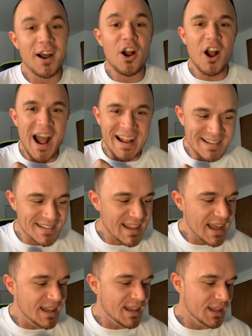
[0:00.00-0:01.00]

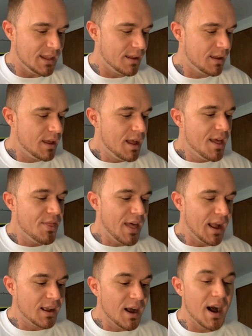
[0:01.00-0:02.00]
identity
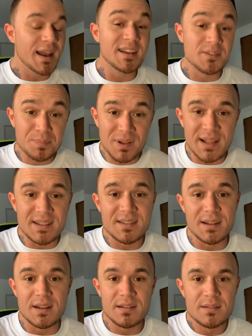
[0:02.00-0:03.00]
that God has placed
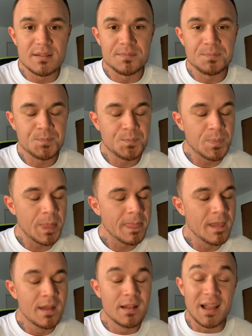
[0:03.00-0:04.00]
in us.
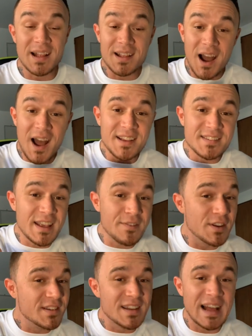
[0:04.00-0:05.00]
Like, God has
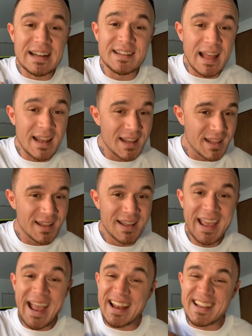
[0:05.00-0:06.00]
given us an identity,
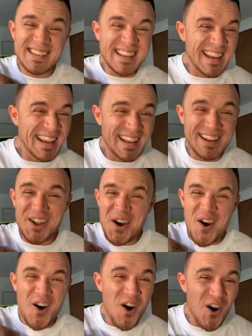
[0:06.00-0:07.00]
and it's in
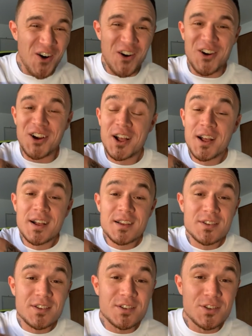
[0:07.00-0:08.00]
our
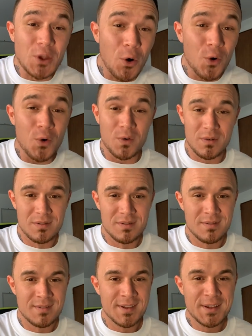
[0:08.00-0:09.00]
soul.
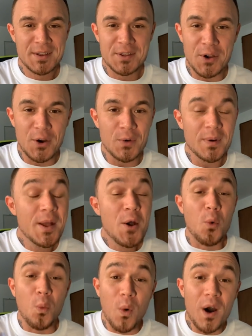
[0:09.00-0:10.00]
Yo,
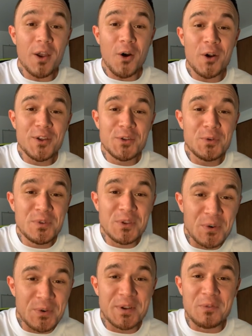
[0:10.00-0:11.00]
what are you
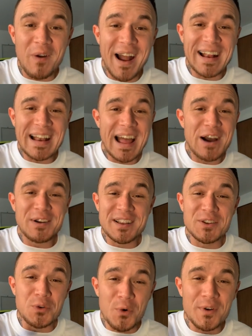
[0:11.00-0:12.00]
doing right now
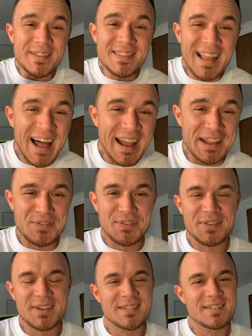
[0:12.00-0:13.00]
in your life